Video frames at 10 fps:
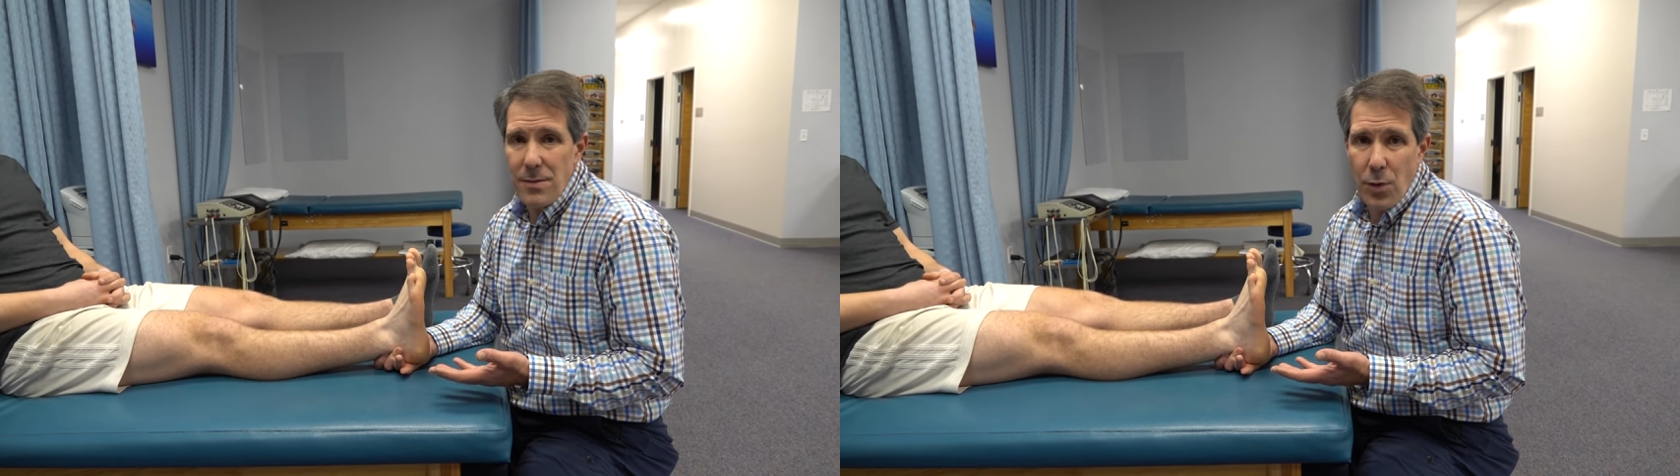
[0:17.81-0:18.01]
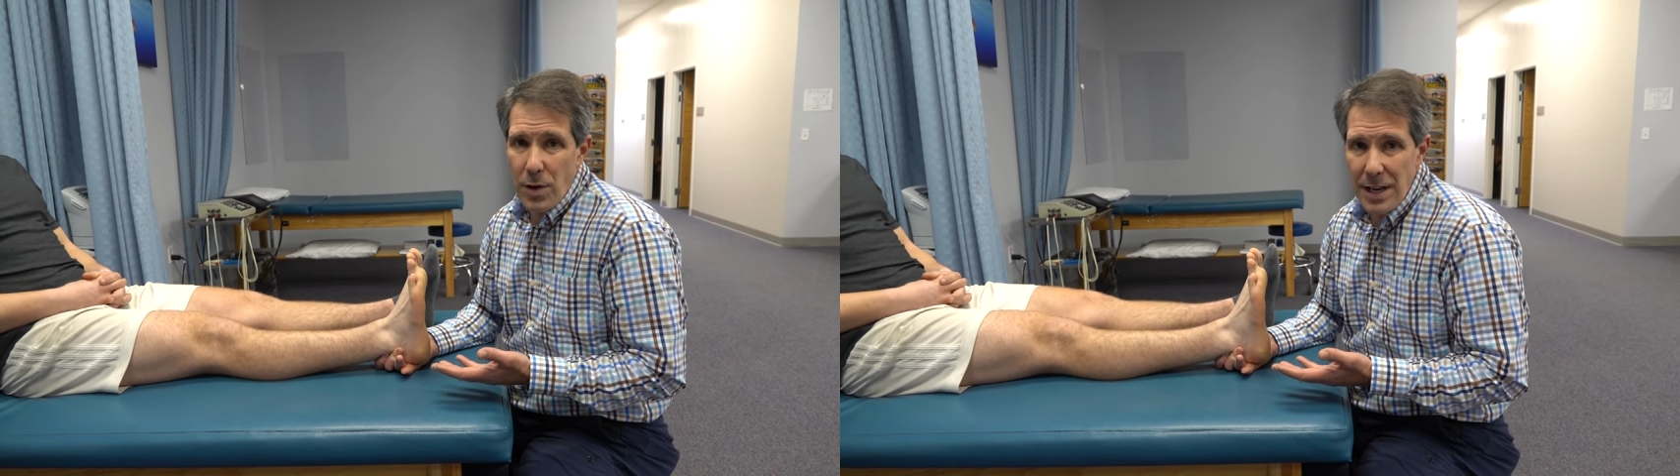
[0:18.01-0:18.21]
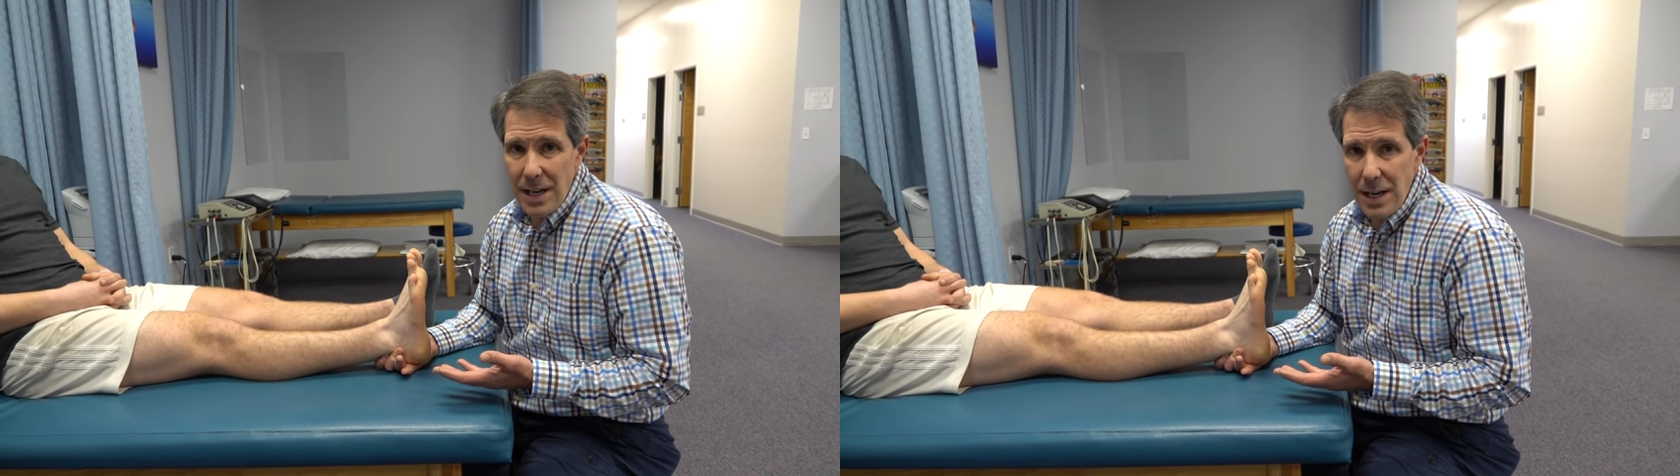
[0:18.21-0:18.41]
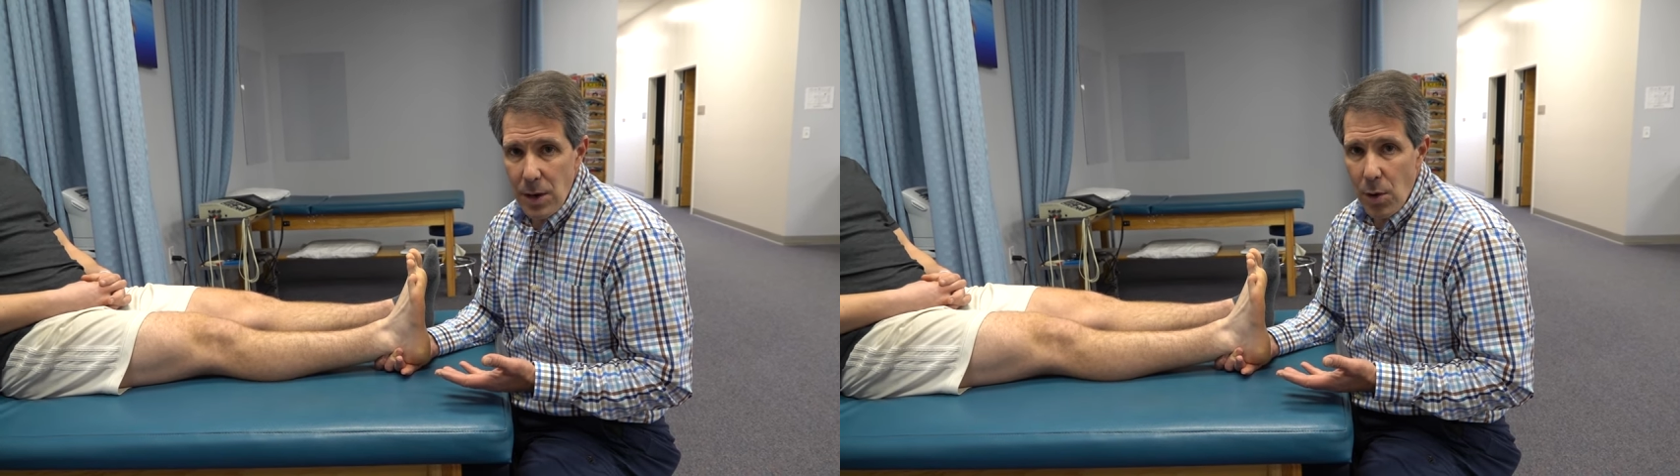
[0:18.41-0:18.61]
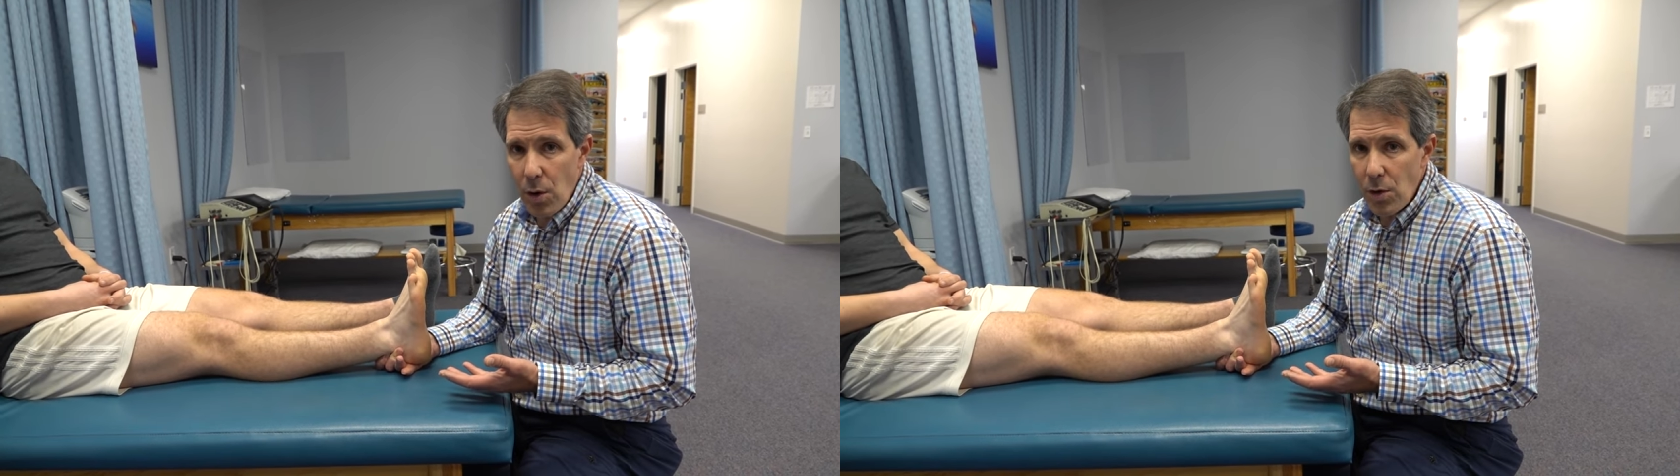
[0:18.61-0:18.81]
14
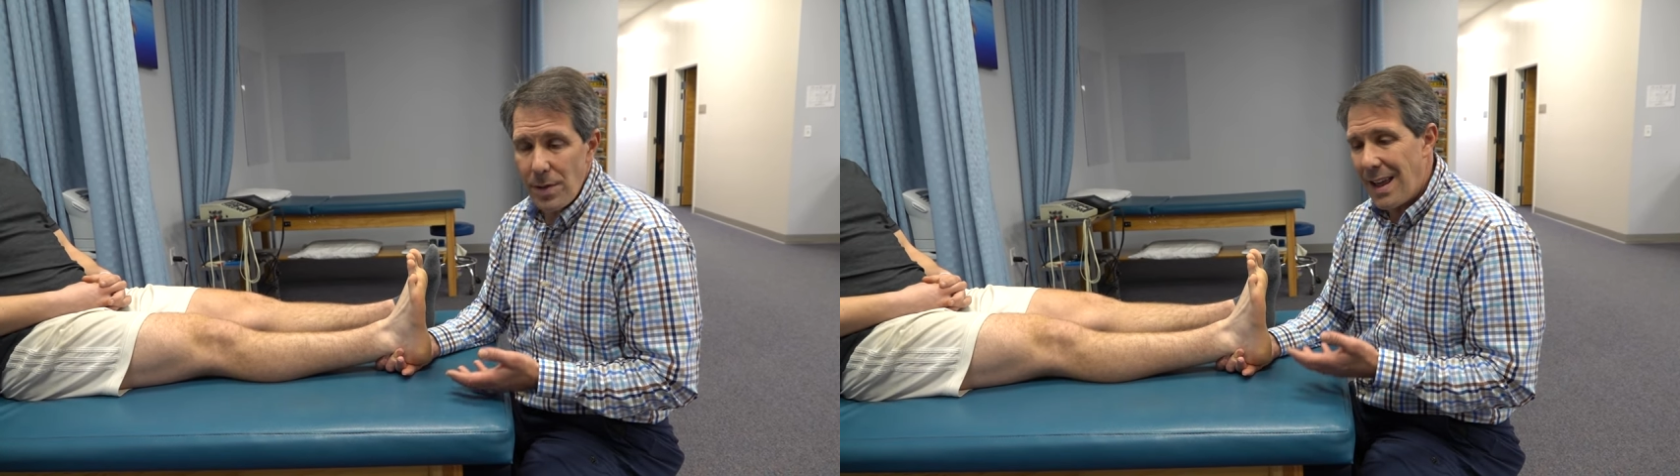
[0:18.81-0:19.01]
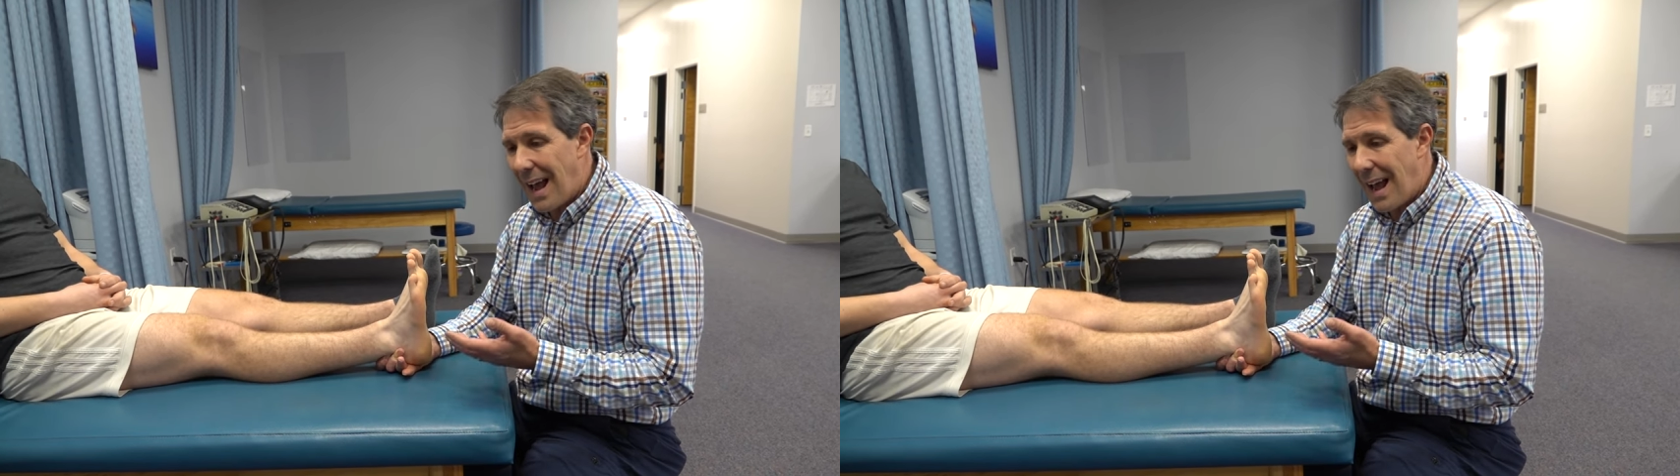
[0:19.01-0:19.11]
year old